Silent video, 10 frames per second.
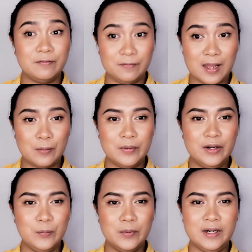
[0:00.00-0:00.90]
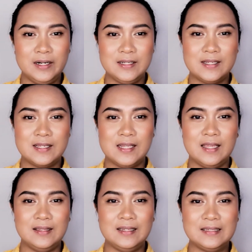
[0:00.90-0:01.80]
flowery words
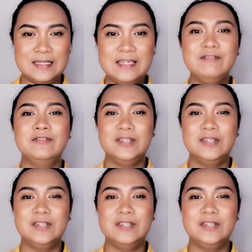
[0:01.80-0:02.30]
that give